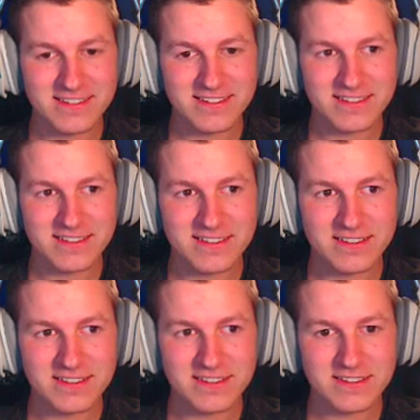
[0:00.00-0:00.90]

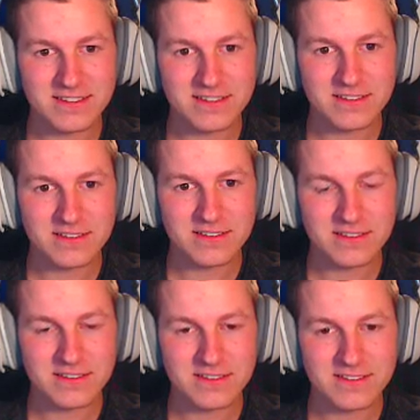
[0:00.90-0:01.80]

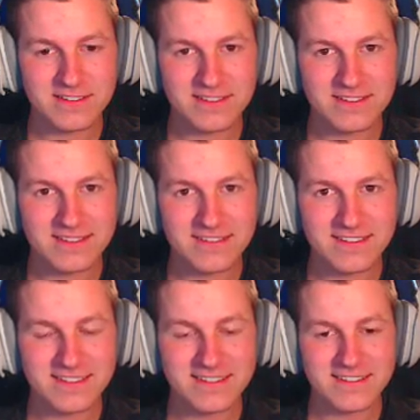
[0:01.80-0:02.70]

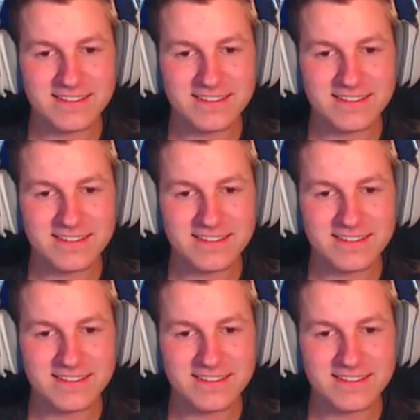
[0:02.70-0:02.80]
(silence)